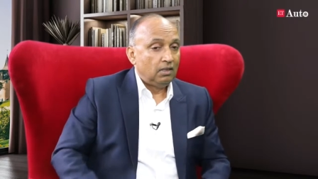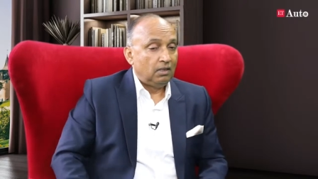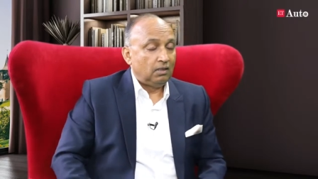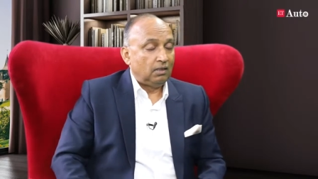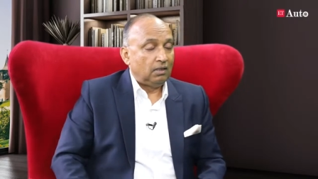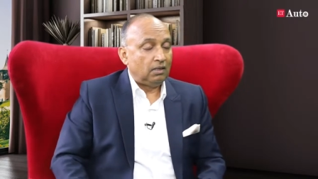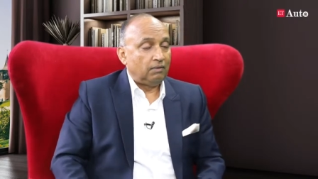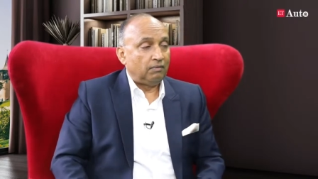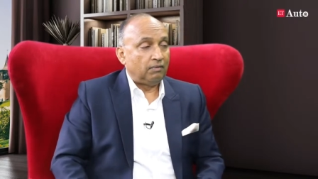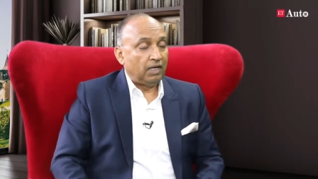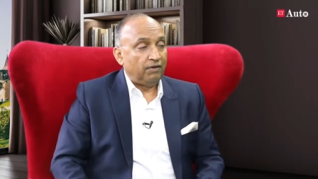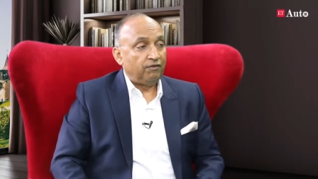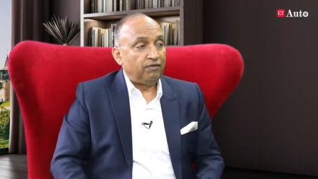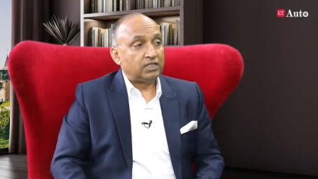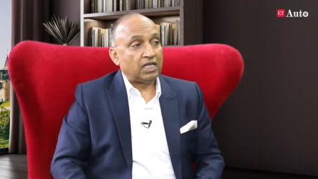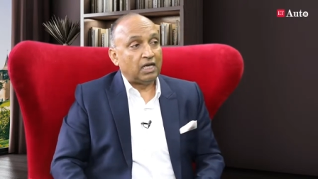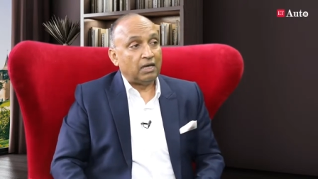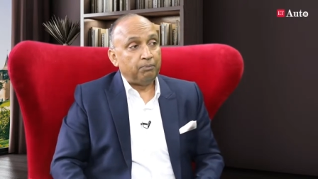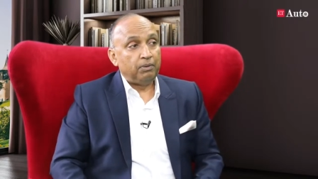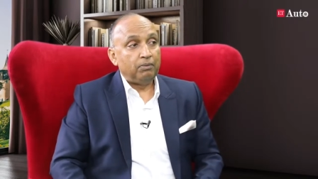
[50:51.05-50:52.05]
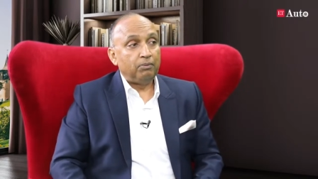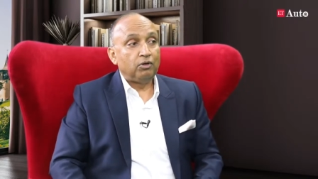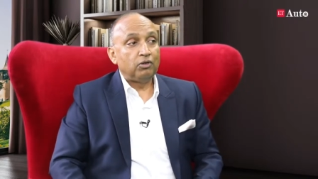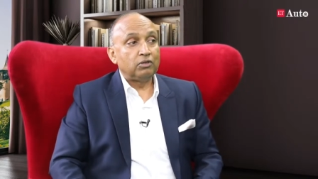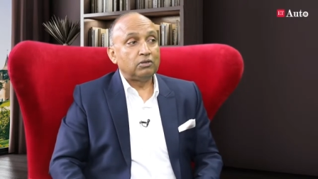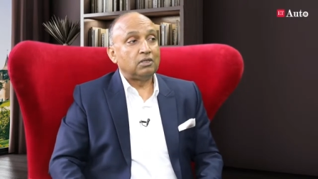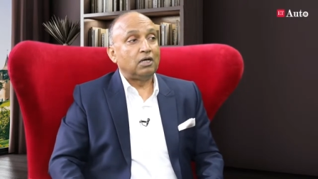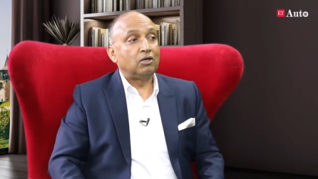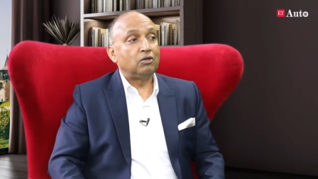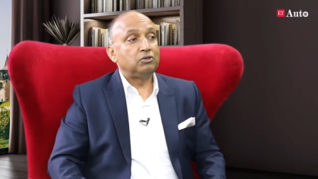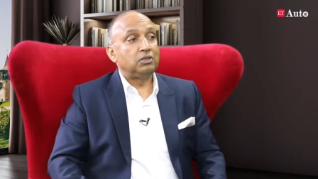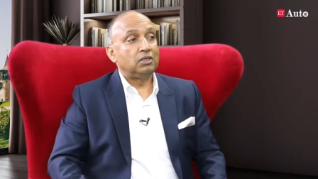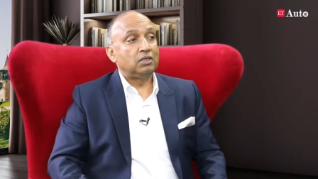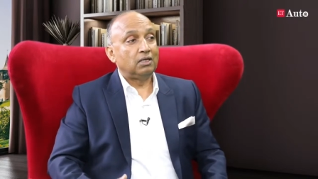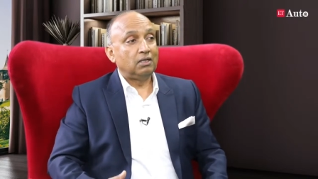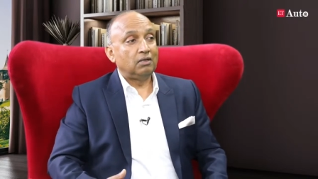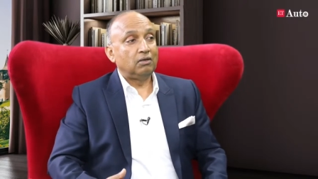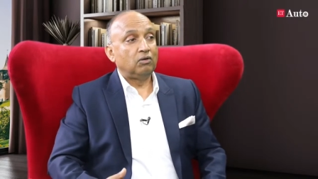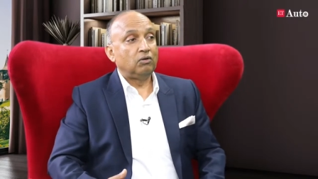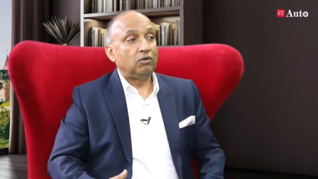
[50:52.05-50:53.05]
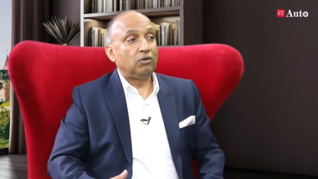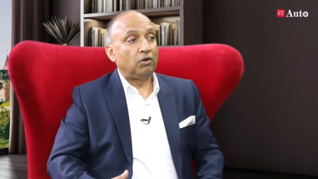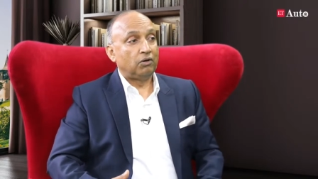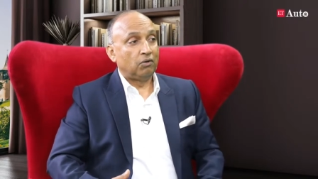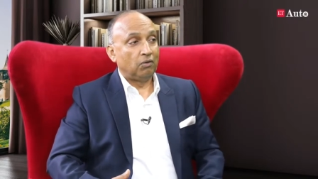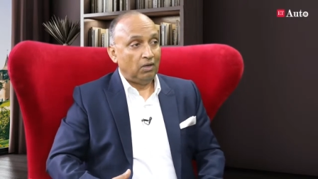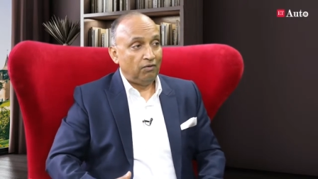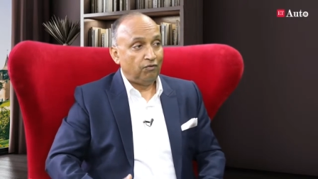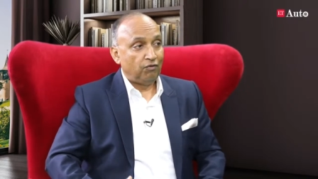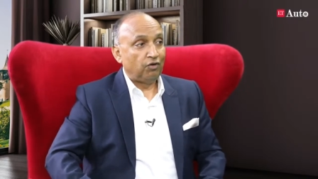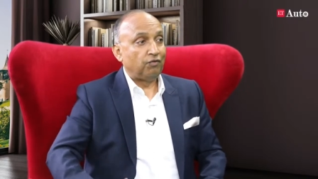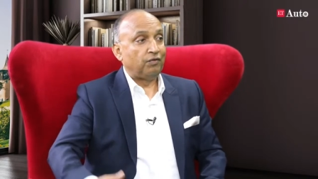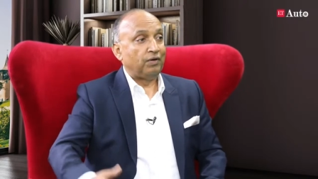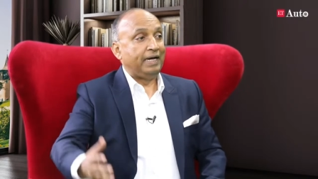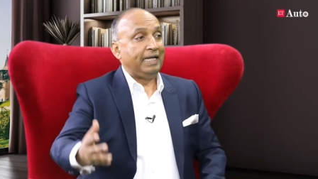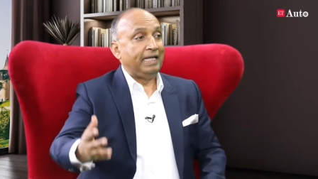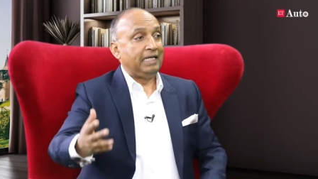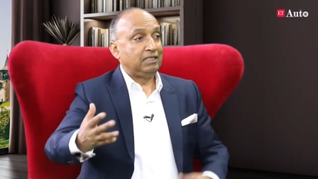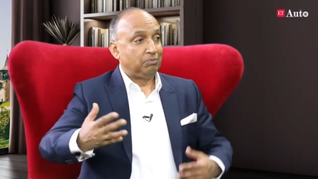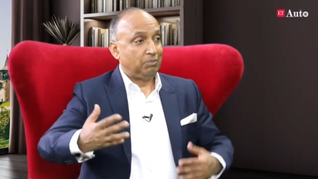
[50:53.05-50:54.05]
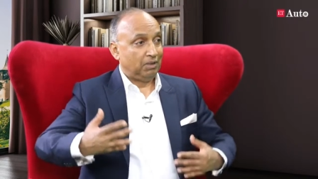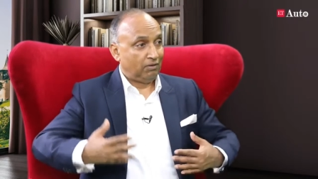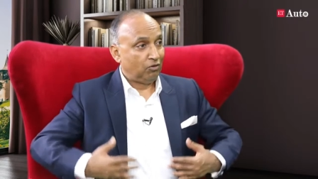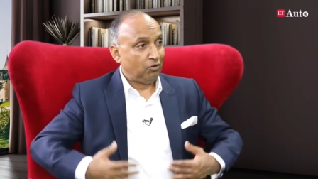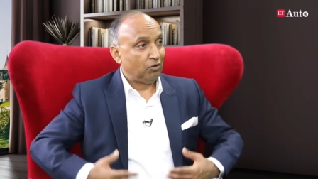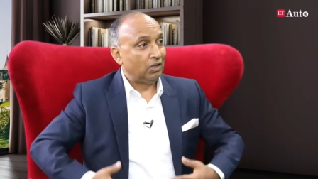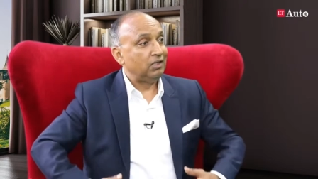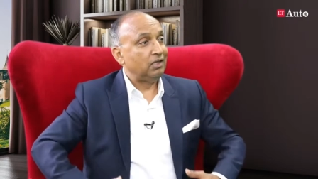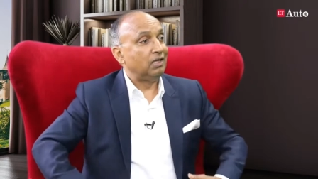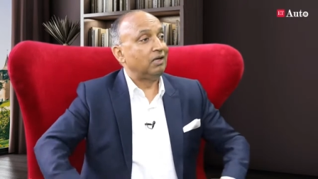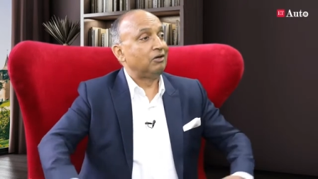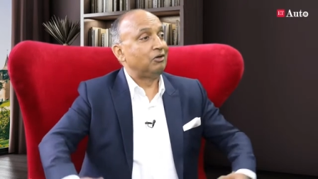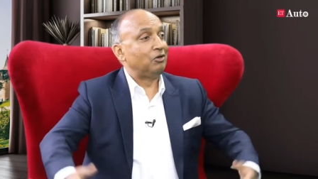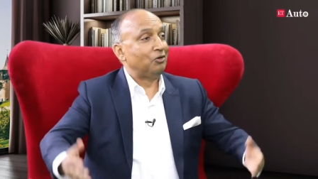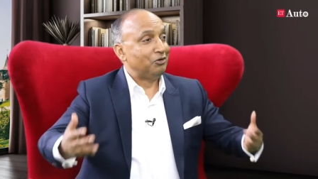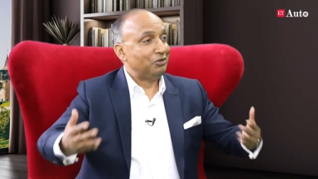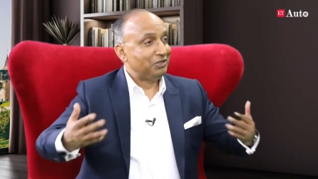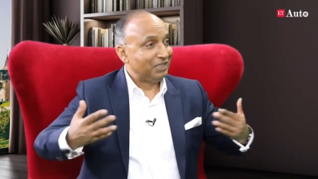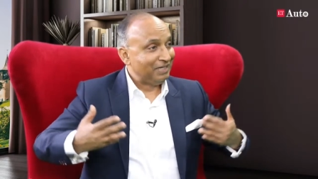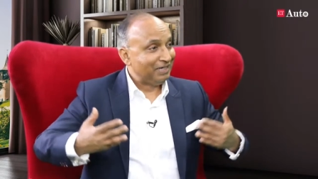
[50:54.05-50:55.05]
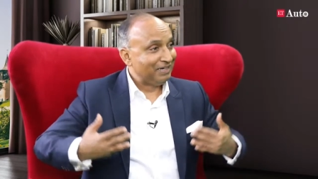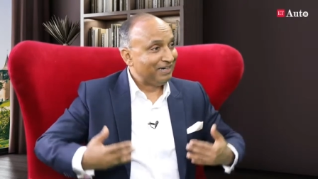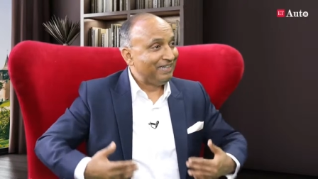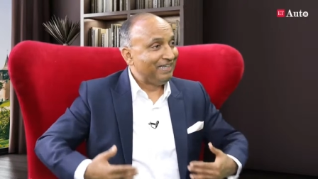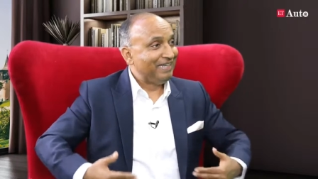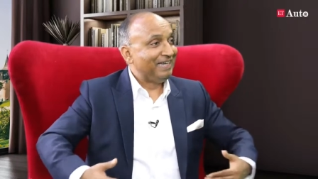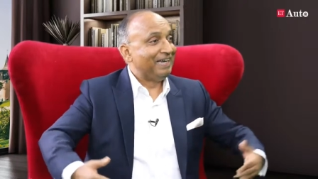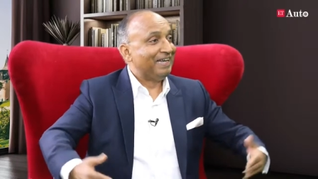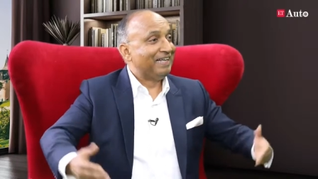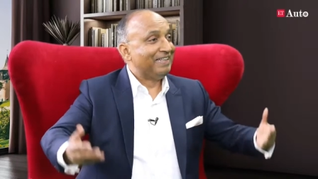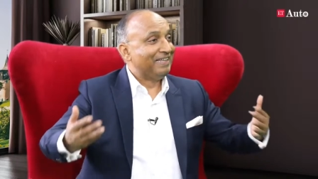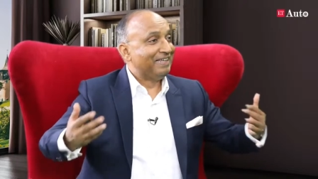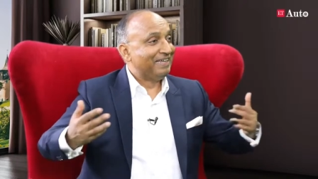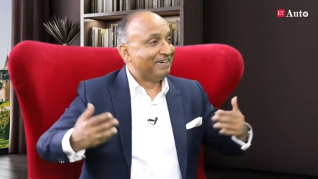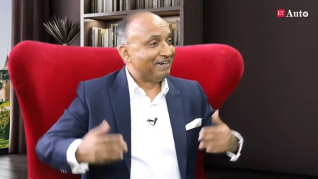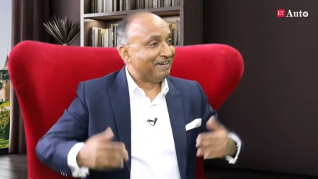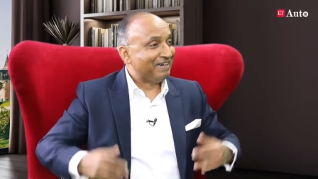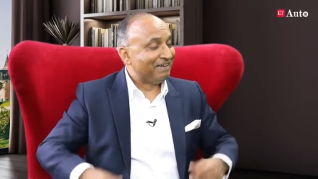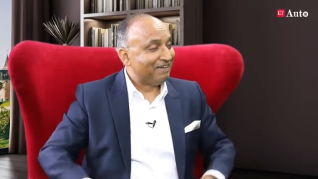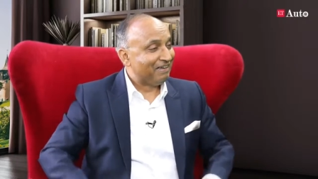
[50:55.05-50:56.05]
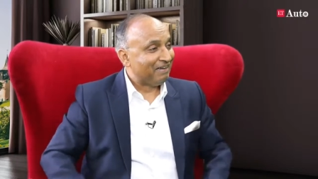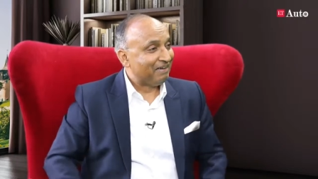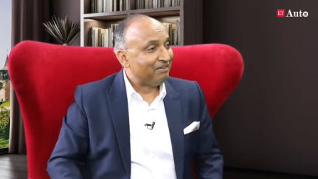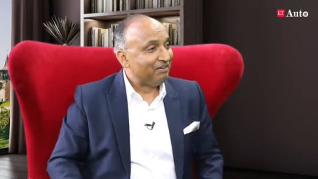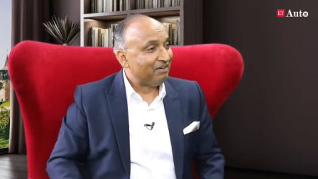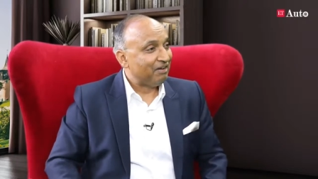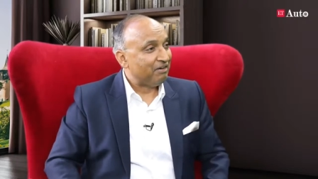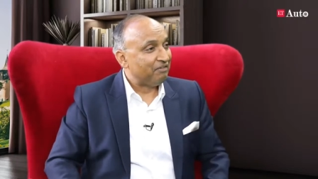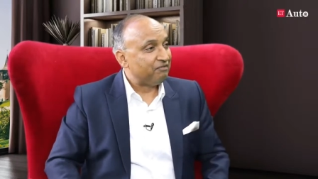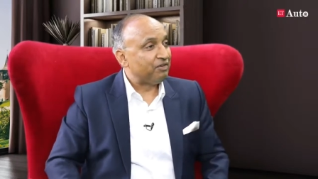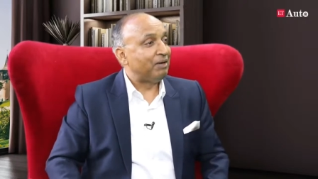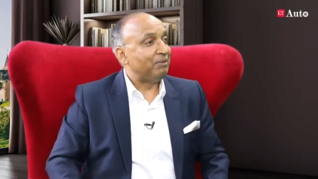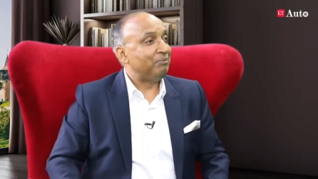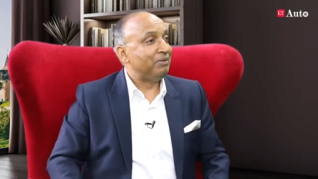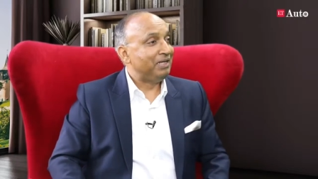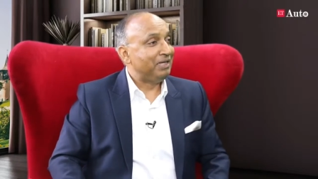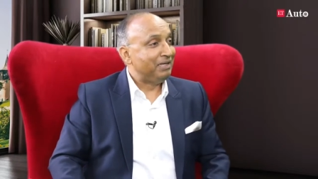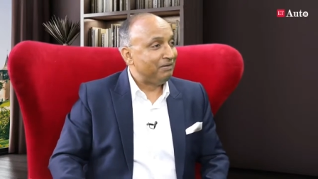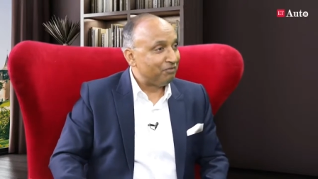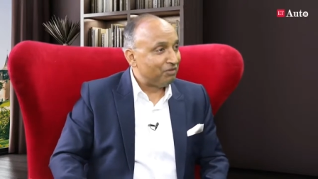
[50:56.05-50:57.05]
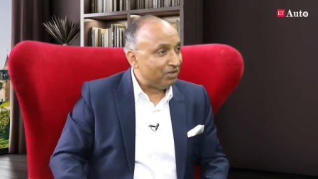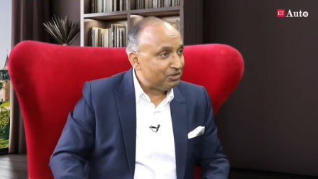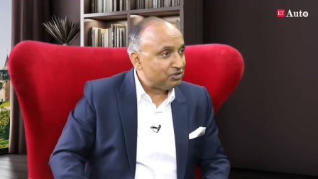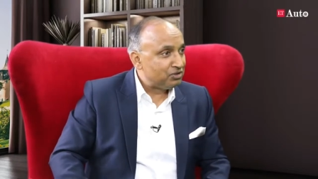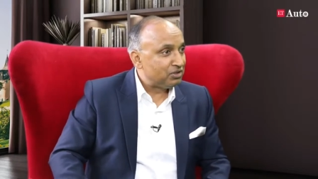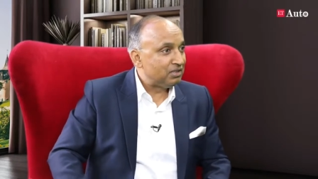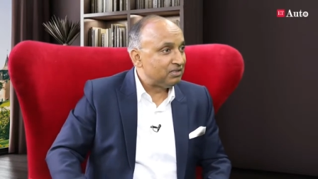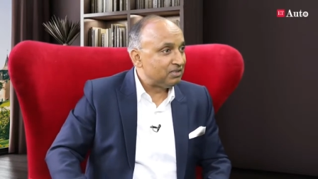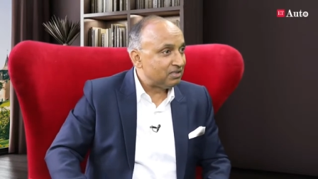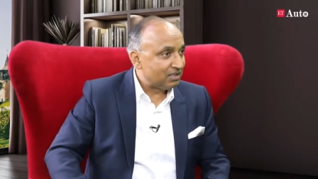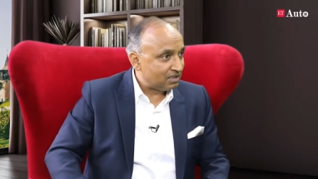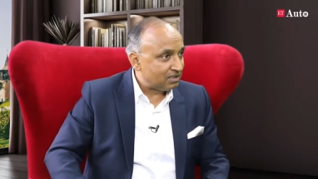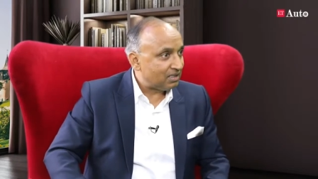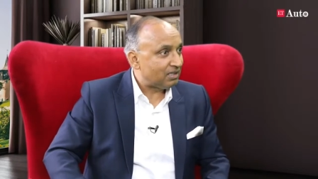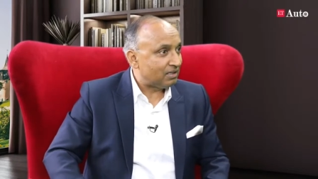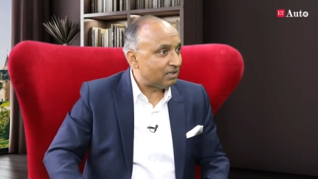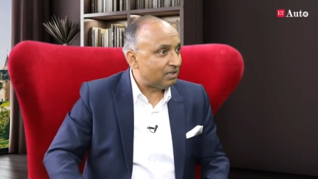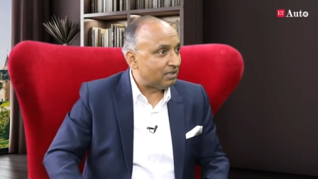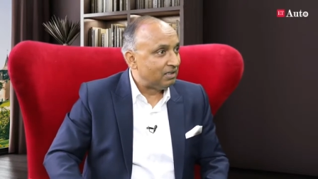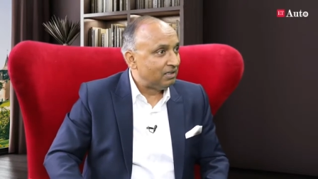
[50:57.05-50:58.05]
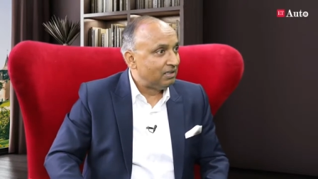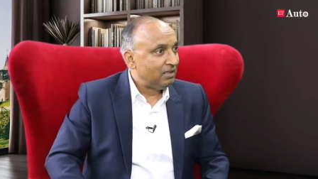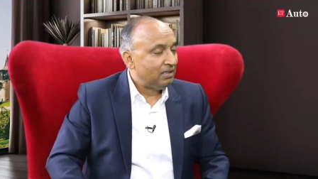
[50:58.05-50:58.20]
the wife is happy because now she can go not only for weddings but to other, generally in other family functions, etc.